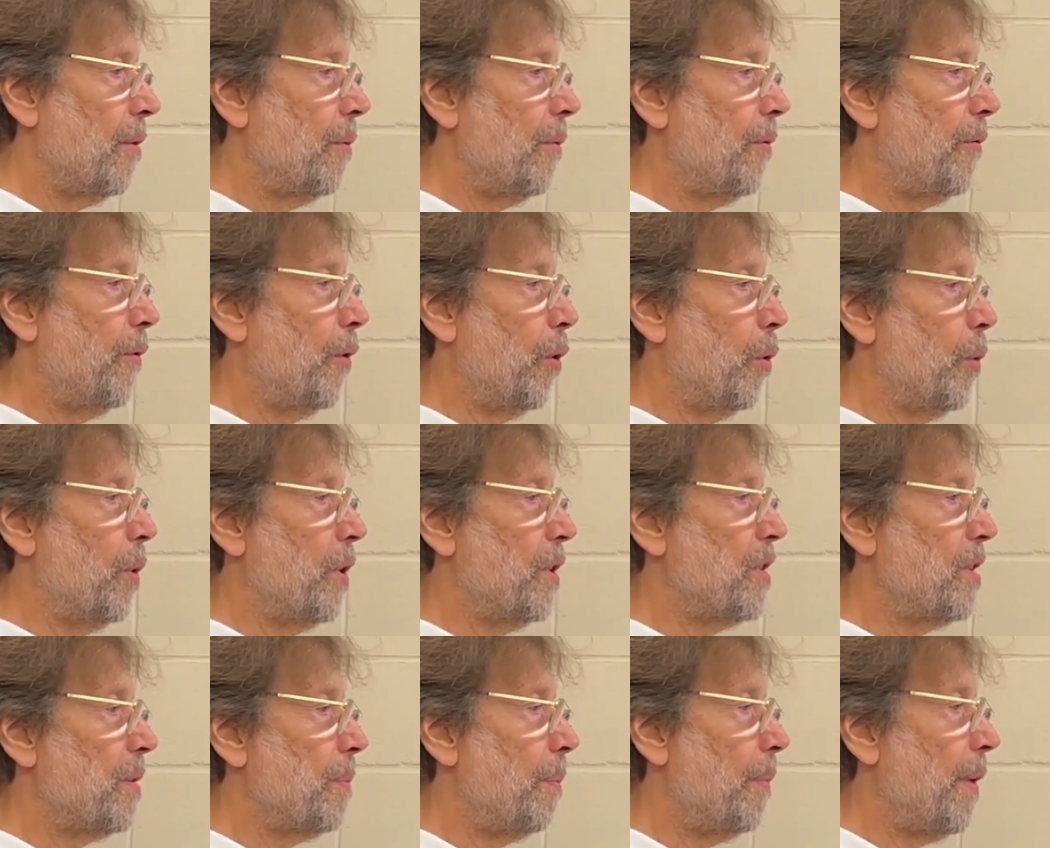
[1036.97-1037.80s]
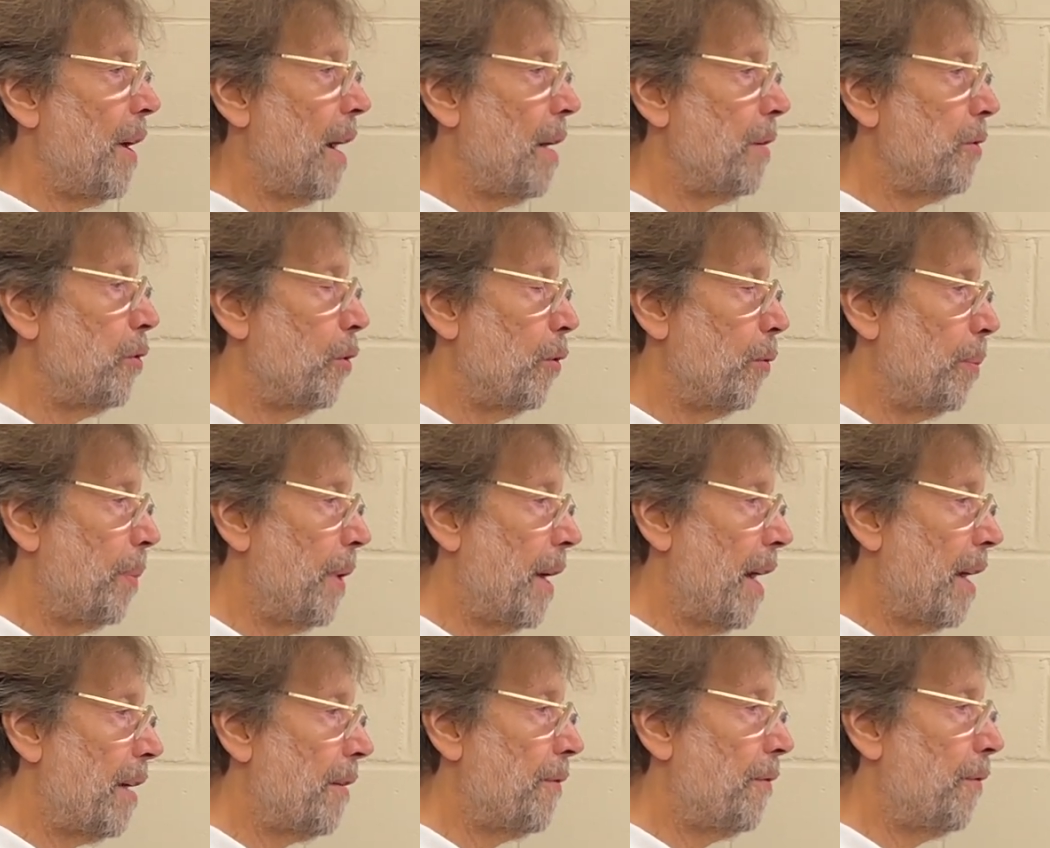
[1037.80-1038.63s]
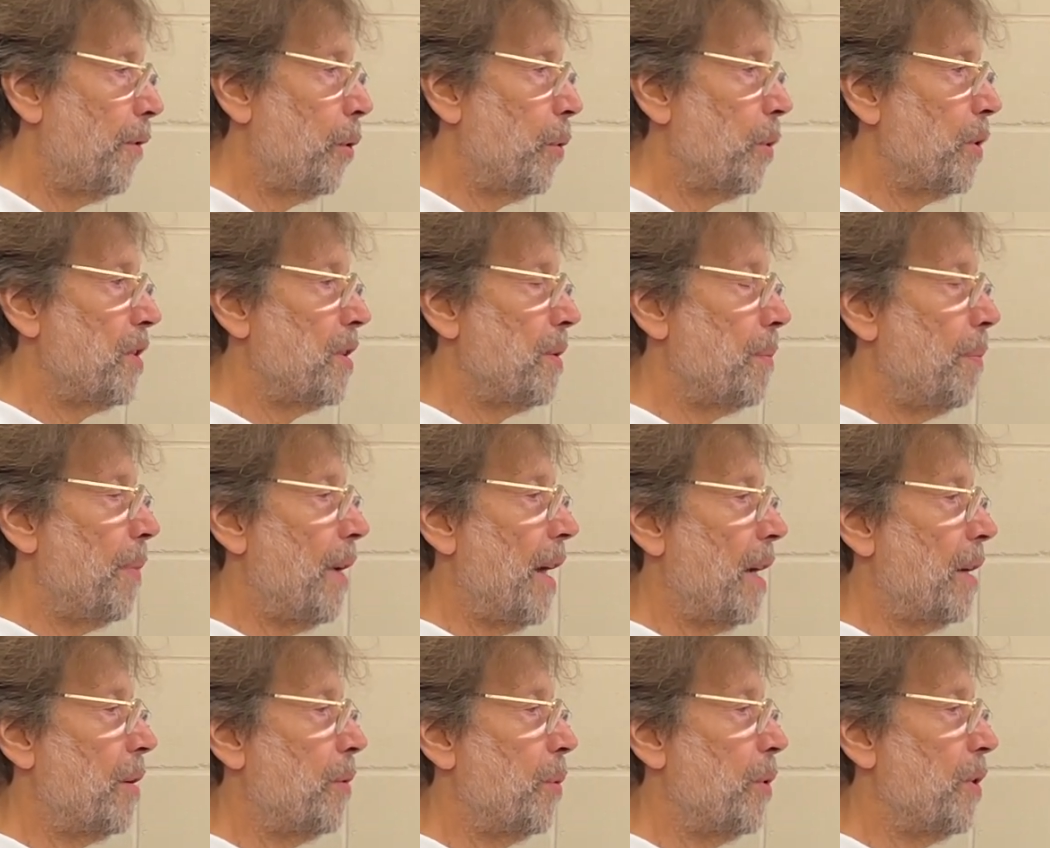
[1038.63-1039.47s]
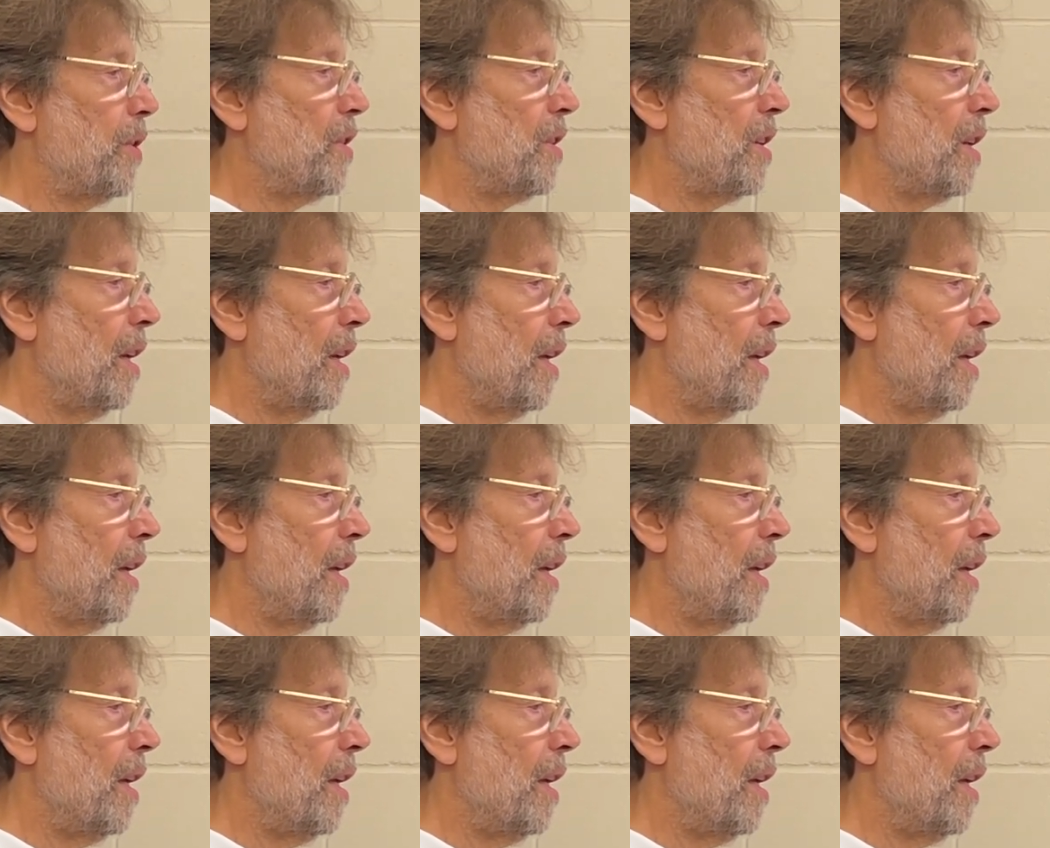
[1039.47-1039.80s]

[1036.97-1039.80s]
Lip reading: forwards and back, your back forwards and backwards